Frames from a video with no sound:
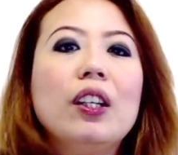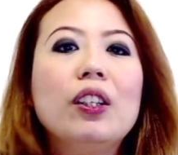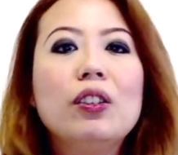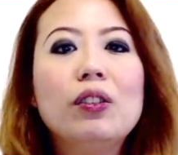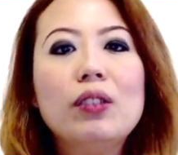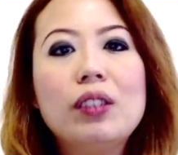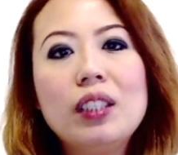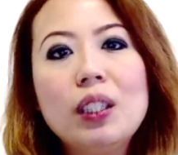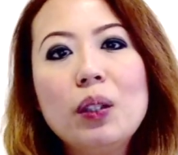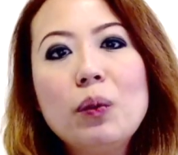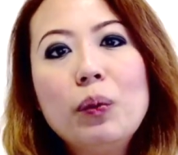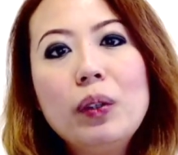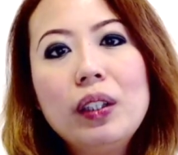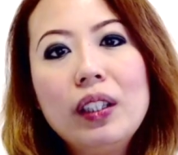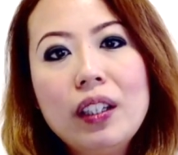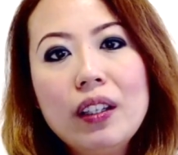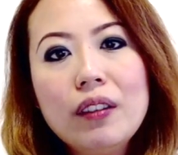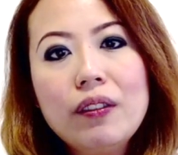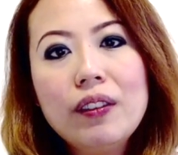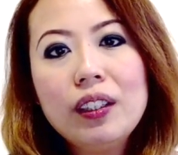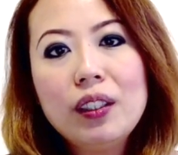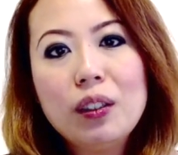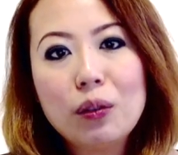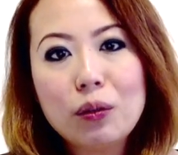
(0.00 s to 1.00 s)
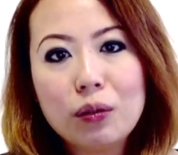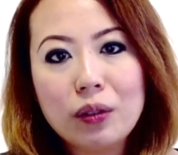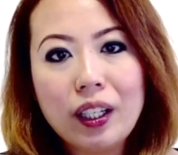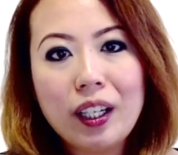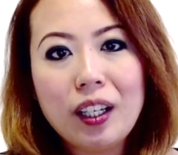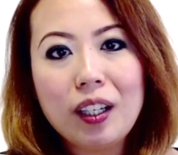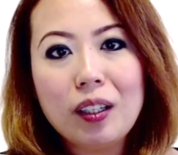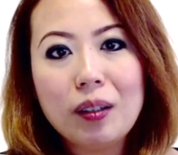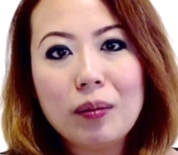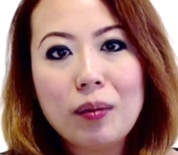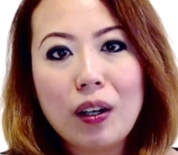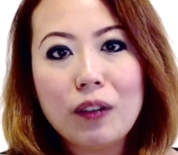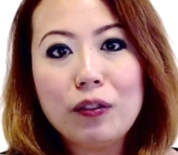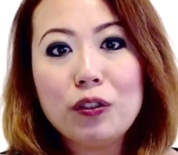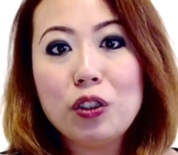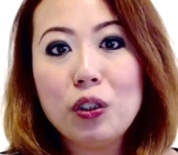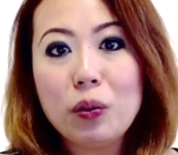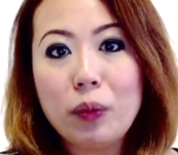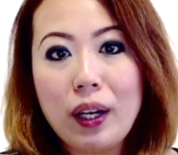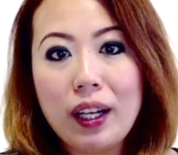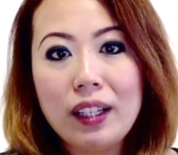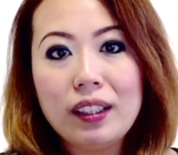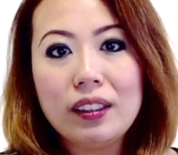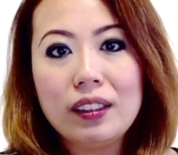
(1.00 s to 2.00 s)
You see, we live in the realm of
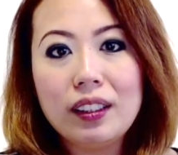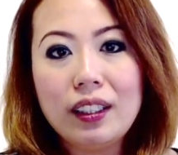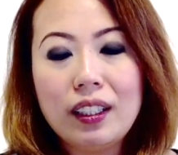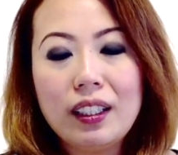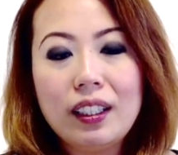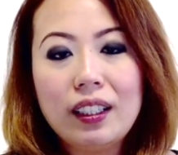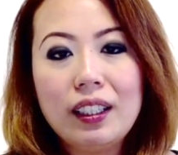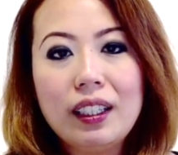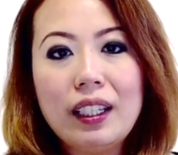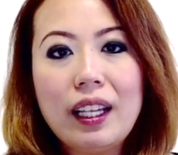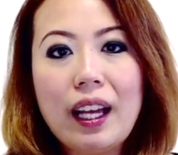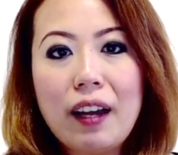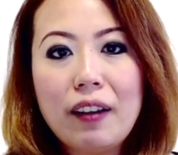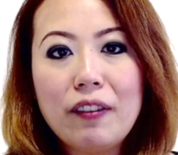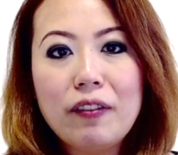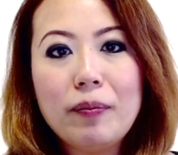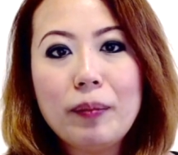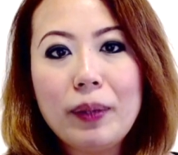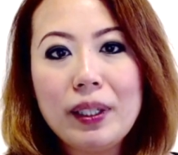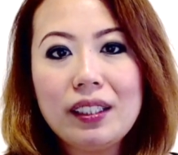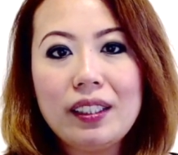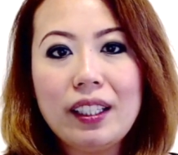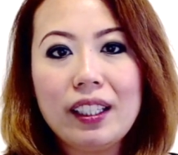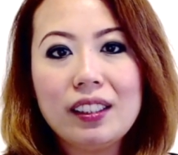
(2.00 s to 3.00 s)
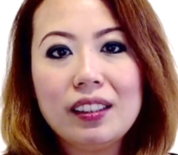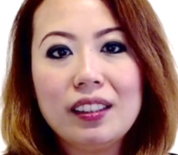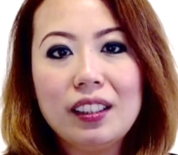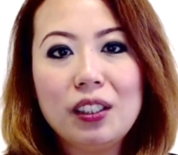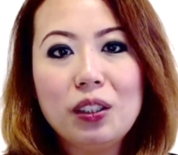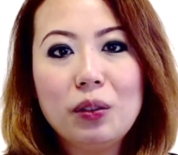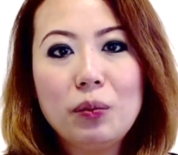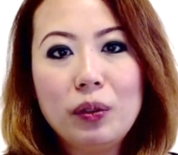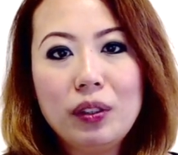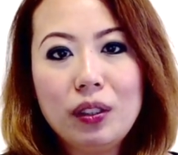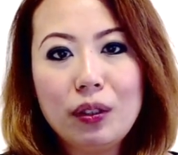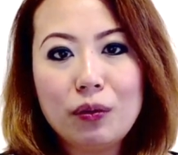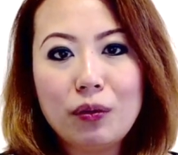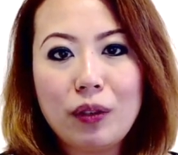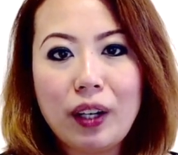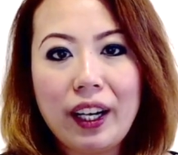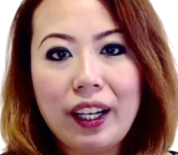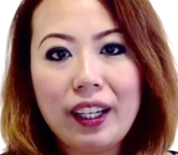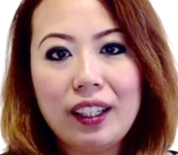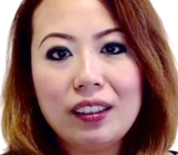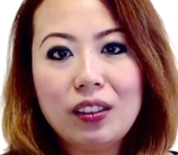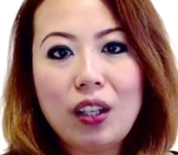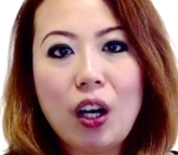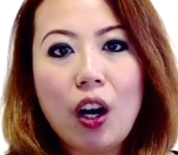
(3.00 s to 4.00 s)
duality. Left must exist with the
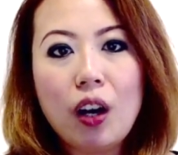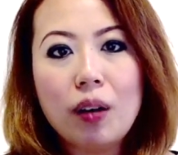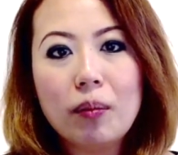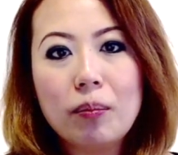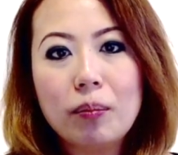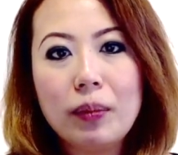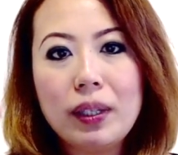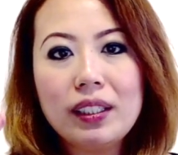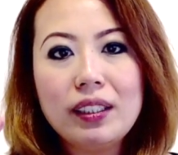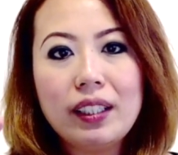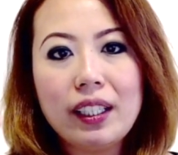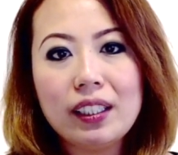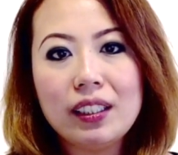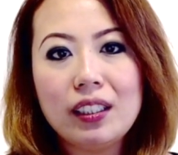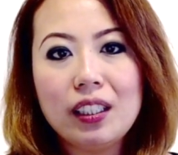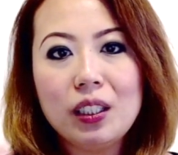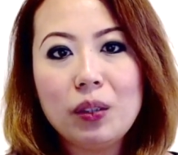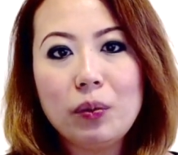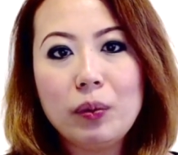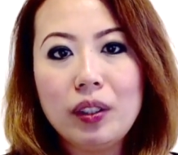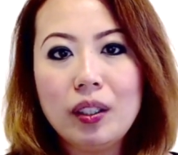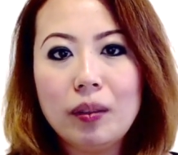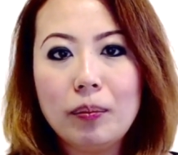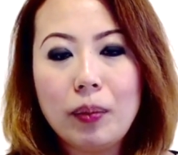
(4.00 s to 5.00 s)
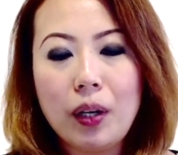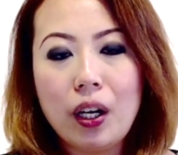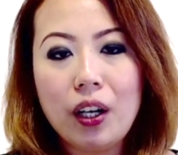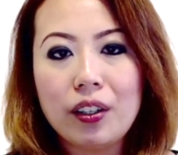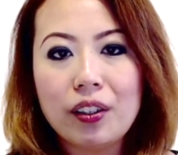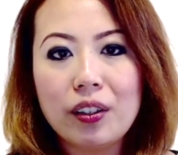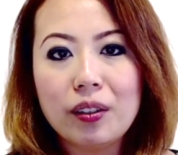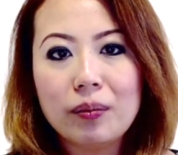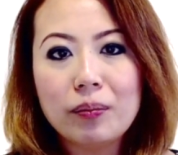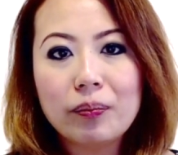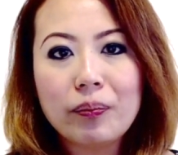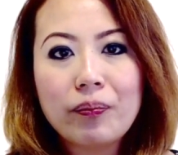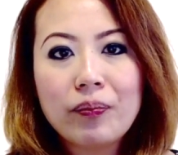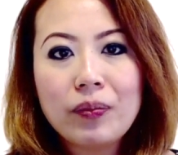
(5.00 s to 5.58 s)
right, top must exist with the bottom.